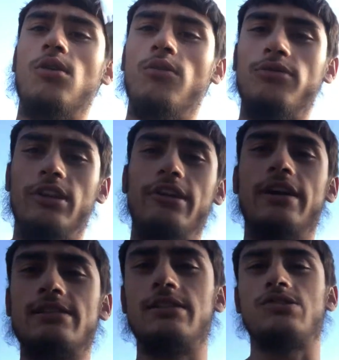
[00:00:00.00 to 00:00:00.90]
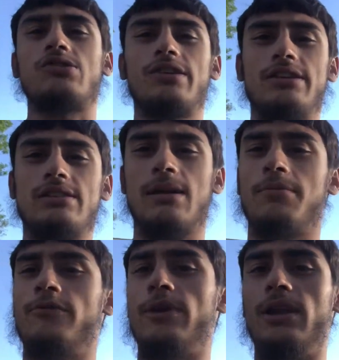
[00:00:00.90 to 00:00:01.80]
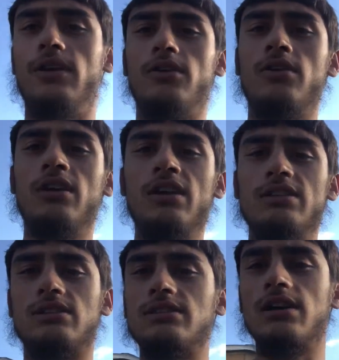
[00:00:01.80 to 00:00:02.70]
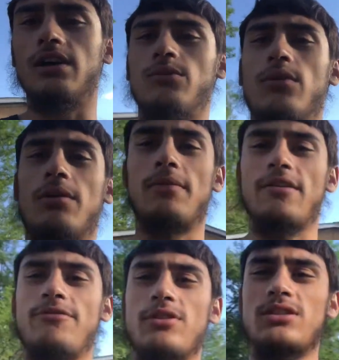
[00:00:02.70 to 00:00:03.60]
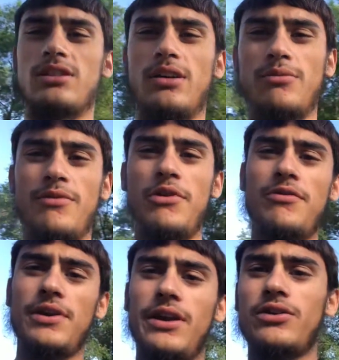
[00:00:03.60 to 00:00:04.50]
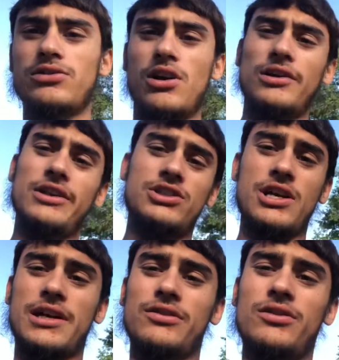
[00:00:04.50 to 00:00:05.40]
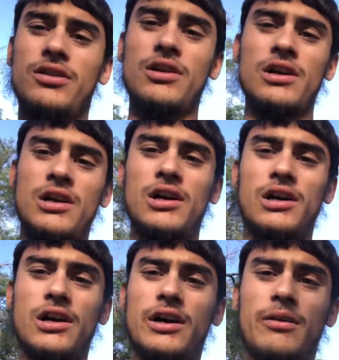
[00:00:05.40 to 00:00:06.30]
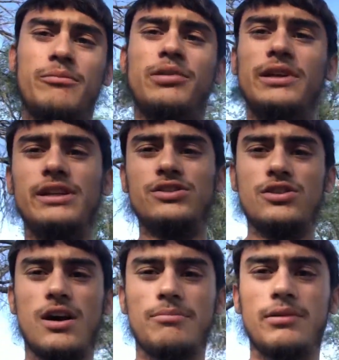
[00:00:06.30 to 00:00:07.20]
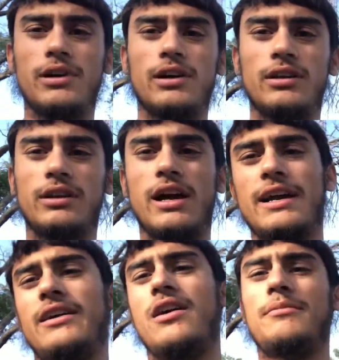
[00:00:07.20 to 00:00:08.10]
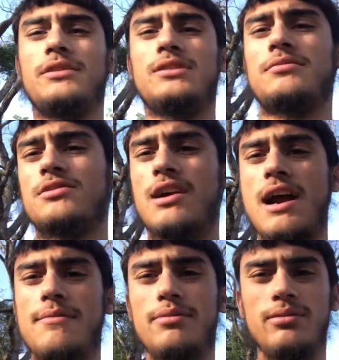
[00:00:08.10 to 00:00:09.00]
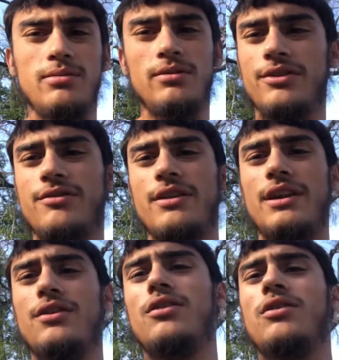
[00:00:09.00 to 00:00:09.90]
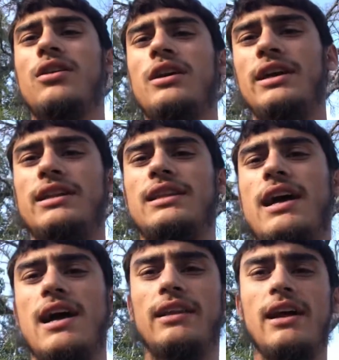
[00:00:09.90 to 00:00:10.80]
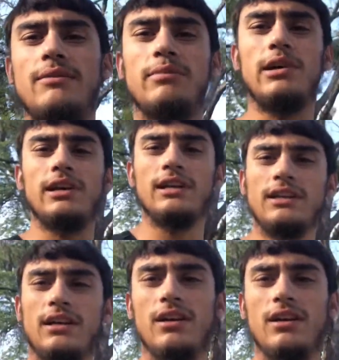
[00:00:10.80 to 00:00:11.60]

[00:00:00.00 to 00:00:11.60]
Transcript: Hopefully you guys enjoy this type of video. This is one of my first review videos on this channel. Please drop a like, comment, subscribe. You already know, hit that like button.